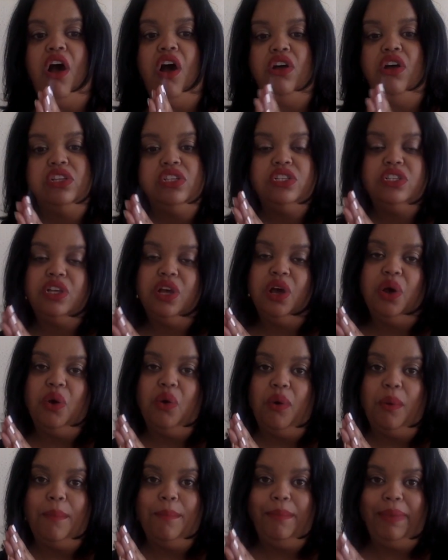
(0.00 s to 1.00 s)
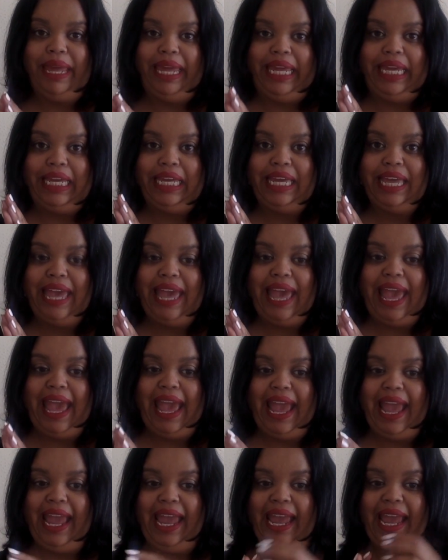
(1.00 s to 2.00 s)
also make
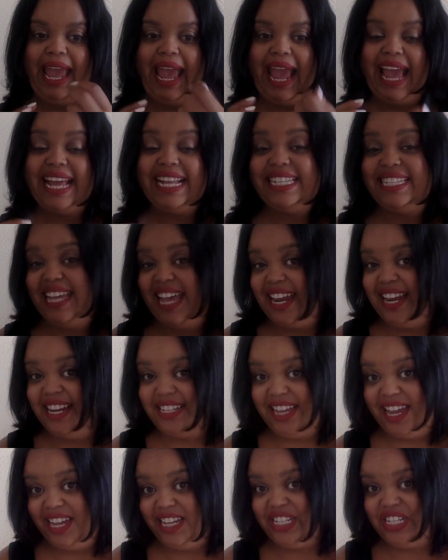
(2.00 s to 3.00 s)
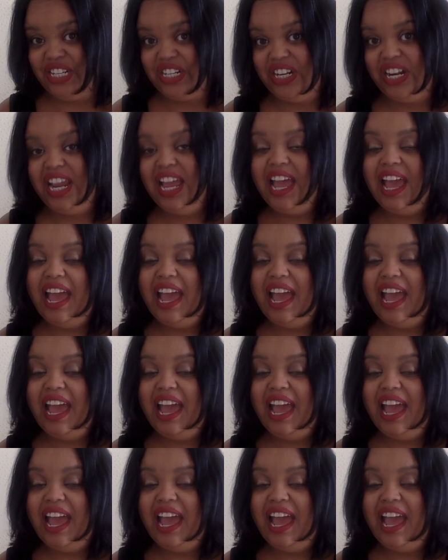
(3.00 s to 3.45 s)
a hand sanitizer.